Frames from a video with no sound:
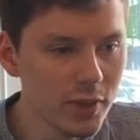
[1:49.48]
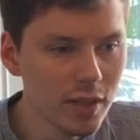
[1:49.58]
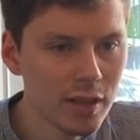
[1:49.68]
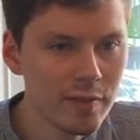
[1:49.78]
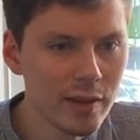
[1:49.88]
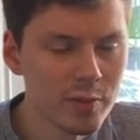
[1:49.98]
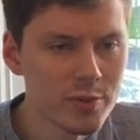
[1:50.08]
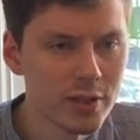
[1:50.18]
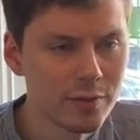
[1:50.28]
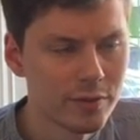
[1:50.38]
they found
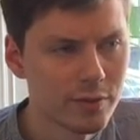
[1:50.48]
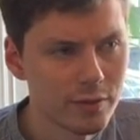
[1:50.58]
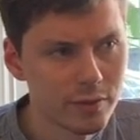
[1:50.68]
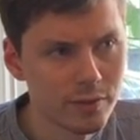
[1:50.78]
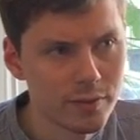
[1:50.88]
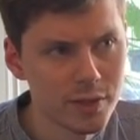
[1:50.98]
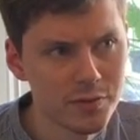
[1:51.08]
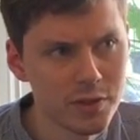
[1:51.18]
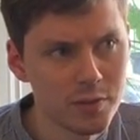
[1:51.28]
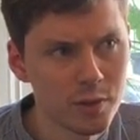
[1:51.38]
themselves
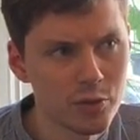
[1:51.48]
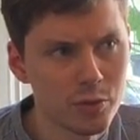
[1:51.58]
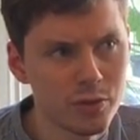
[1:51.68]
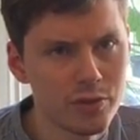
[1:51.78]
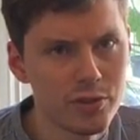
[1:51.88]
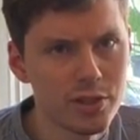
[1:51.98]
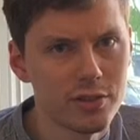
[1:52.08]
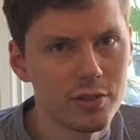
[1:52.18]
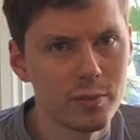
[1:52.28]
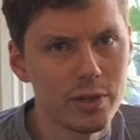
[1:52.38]
in a much more
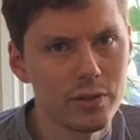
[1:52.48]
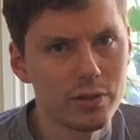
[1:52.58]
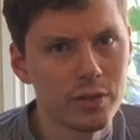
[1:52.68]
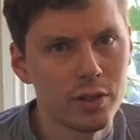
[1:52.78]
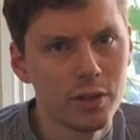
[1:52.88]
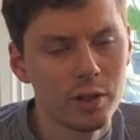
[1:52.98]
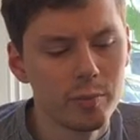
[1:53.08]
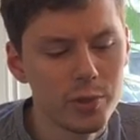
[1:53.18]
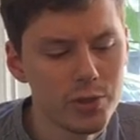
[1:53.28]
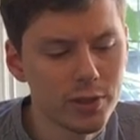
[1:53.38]
consistent period
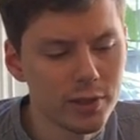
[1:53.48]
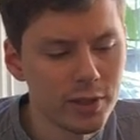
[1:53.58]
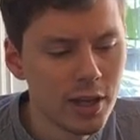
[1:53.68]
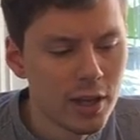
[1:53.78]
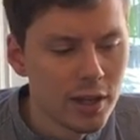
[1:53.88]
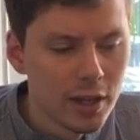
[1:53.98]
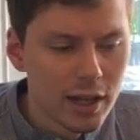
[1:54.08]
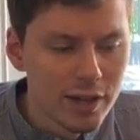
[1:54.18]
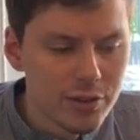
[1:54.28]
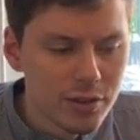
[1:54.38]
musically.
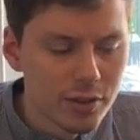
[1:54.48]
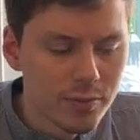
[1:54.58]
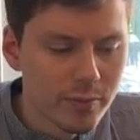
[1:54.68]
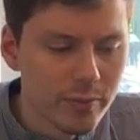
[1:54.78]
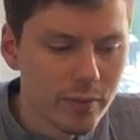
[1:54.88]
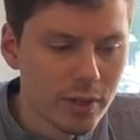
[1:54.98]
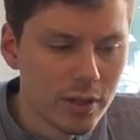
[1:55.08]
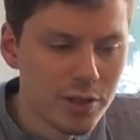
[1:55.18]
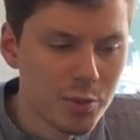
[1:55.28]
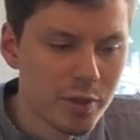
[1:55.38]
And
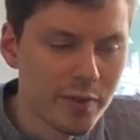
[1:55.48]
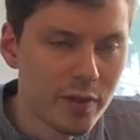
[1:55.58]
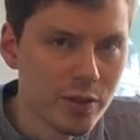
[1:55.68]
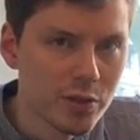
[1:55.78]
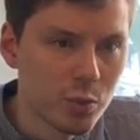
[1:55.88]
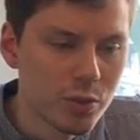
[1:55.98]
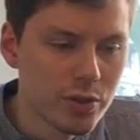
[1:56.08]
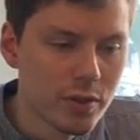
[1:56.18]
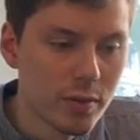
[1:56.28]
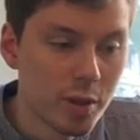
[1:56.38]
Elizabeth I
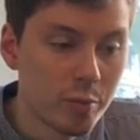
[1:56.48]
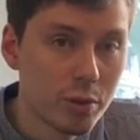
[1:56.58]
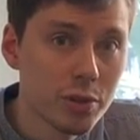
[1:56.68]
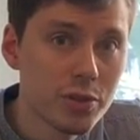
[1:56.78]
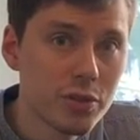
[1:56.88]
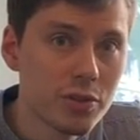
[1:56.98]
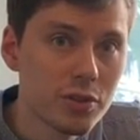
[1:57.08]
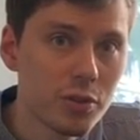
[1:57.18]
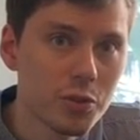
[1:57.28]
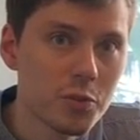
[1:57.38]
was a Protestant,
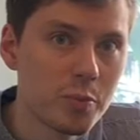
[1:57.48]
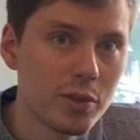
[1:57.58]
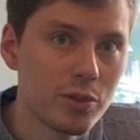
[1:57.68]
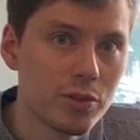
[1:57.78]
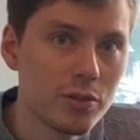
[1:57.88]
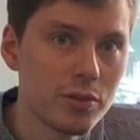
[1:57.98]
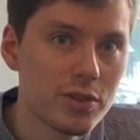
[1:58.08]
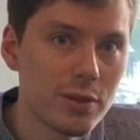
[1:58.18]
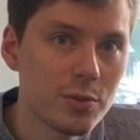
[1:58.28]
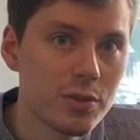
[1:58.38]
not as Puritan as
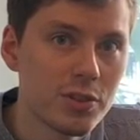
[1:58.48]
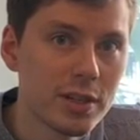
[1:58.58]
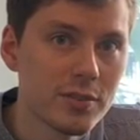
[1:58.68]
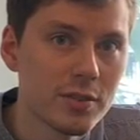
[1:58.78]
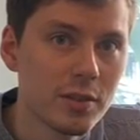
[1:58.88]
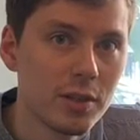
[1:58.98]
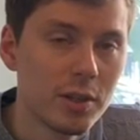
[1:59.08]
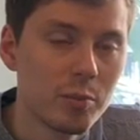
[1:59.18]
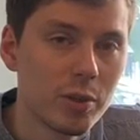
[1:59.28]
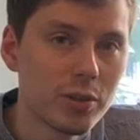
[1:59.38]
Edward VI,
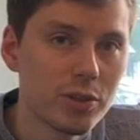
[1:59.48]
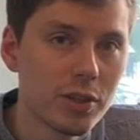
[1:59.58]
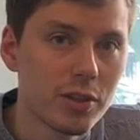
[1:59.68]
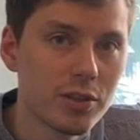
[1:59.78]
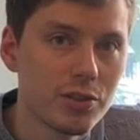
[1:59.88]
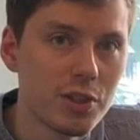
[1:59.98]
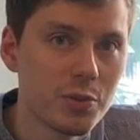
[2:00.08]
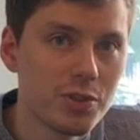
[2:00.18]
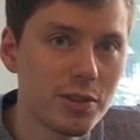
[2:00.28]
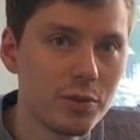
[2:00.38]
but uh, she was
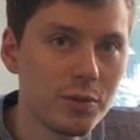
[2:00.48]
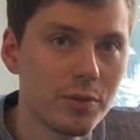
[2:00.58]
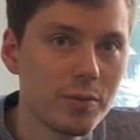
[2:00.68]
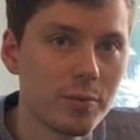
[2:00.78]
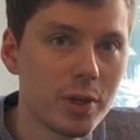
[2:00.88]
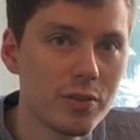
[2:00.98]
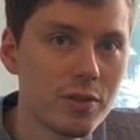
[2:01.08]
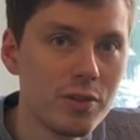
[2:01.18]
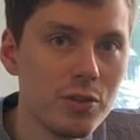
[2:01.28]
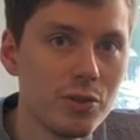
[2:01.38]
still part of the
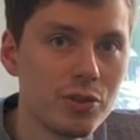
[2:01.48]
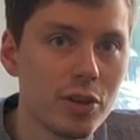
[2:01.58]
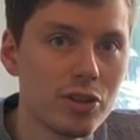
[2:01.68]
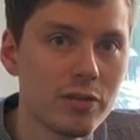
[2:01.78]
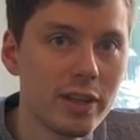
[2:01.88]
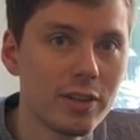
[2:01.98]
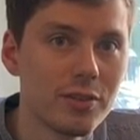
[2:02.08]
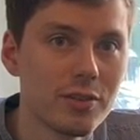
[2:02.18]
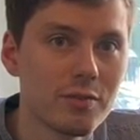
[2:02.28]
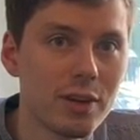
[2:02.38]
new Church of England
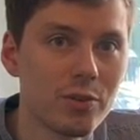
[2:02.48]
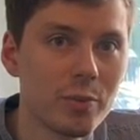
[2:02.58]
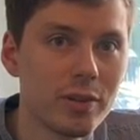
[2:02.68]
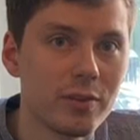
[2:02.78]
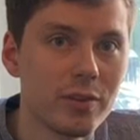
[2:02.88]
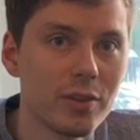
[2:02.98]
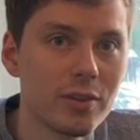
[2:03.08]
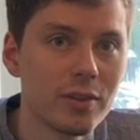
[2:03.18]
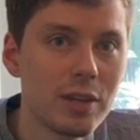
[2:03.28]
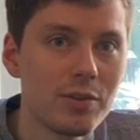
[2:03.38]
as founded by father,
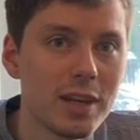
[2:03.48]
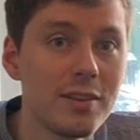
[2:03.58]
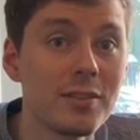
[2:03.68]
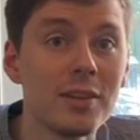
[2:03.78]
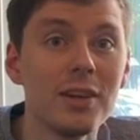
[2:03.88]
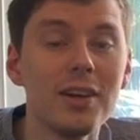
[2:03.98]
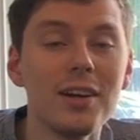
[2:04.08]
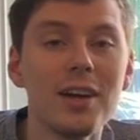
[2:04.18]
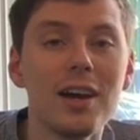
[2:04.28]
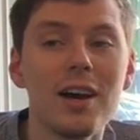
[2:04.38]
Henry VIII.
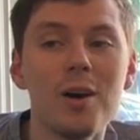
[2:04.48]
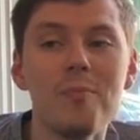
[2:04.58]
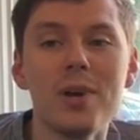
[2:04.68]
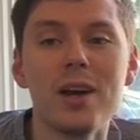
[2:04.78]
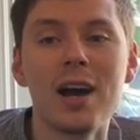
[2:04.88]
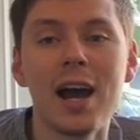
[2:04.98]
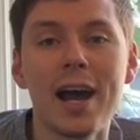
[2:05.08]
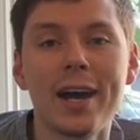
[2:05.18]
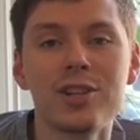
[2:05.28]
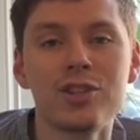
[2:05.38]
Um,
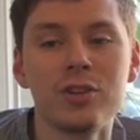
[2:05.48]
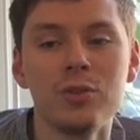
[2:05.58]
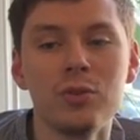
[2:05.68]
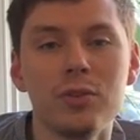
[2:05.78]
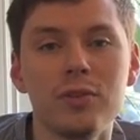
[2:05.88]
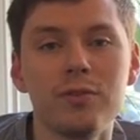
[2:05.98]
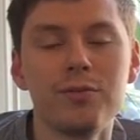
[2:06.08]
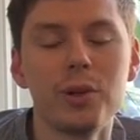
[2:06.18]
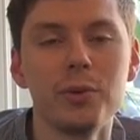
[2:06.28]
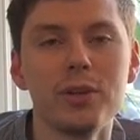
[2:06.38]
and so,
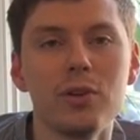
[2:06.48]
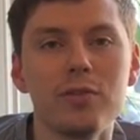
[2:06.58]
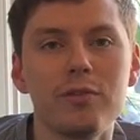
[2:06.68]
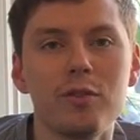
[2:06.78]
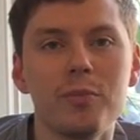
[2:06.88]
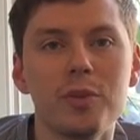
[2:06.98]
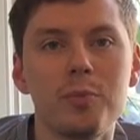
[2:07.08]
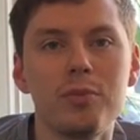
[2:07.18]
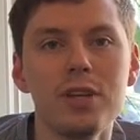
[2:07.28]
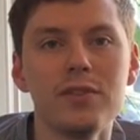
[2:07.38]
following on from the
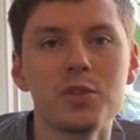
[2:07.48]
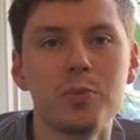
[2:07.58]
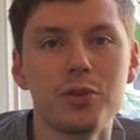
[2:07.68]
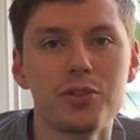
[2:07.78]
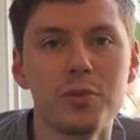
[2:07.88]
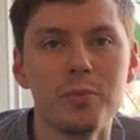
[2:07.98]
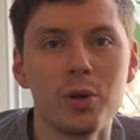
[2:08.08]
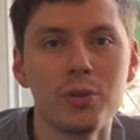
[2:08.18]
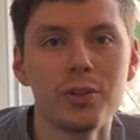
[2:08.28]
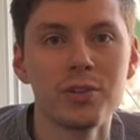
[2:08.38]
previous Protestant
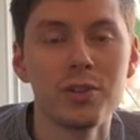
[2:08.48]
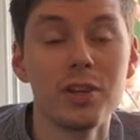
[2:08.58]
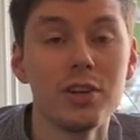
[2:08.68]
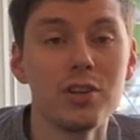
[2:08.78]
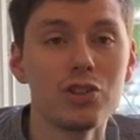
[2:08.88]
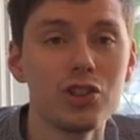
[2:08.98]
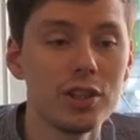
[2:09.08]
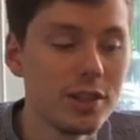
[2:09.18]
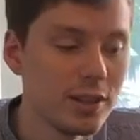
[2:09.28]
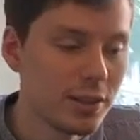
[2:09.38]
monarchs,
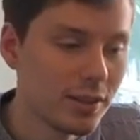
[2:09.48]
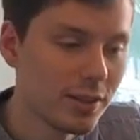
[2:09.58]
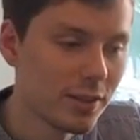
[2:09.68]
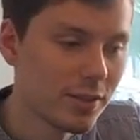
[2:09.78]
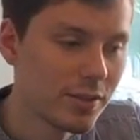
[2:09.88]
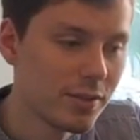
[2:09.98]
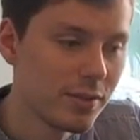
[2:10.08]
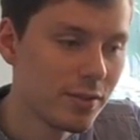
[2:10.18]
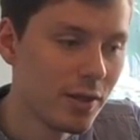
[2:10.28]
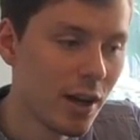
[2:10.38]
she
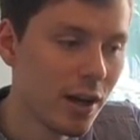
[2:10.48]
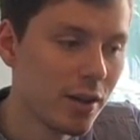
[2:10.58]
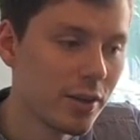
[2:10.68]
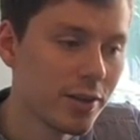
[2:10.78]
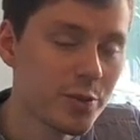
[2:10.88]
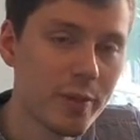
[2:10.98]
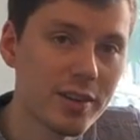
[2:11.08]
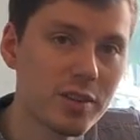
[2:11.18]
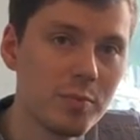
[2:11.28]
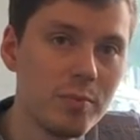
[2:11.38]
uh,
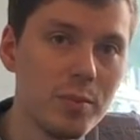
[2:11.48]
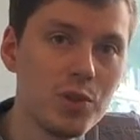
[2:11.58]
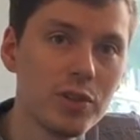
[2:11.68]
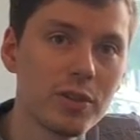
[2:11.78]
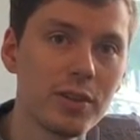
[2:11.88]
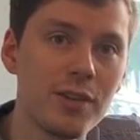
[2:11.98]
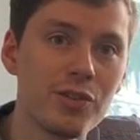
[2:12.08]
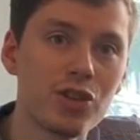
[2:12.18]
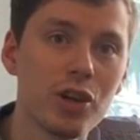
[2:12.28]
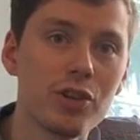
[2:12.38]
expected music in
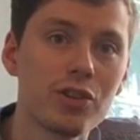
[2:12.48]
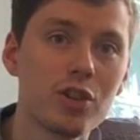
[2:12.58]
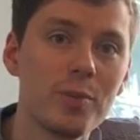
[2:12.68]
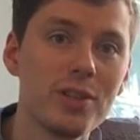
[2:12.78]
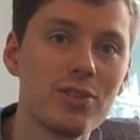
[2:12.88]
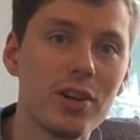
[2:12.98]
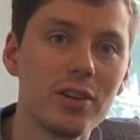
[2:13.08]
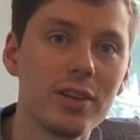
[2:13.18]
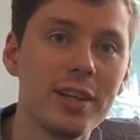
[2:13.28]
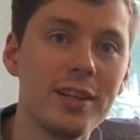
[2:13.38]
the church to be
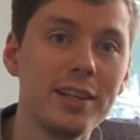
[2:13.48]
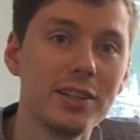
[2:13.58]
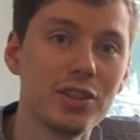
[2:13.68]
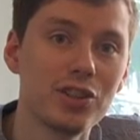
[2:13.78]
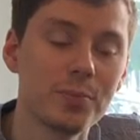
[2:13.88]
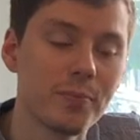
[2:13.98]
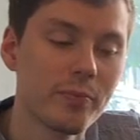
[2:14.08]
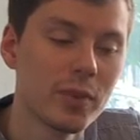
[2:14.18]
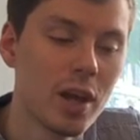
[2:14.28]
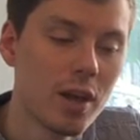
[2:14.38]
sung in English.
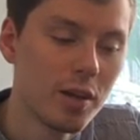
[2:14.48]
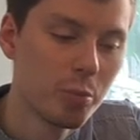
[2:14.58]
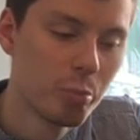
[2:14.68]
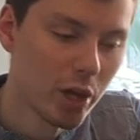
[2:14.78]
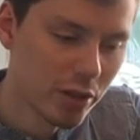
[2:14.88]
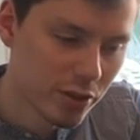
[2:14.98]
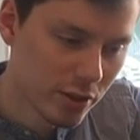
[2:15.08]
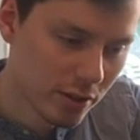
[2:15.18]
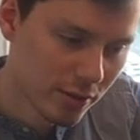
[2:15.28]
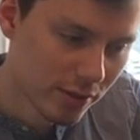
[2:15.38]
But
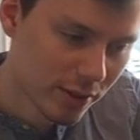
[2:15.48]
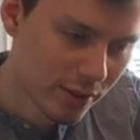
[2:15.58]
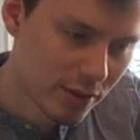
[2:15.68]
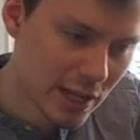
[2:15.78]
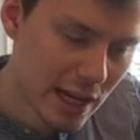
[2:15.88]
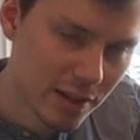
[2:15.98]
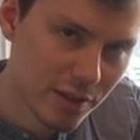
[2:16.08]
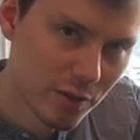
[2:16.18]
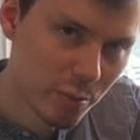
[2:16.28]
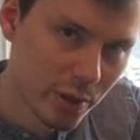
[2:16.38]
Tallis
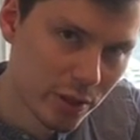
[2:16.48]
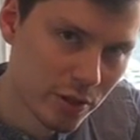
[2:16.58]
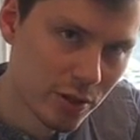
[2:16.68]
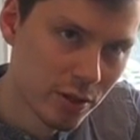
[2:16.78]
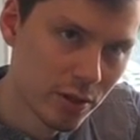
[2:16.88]
and Byrd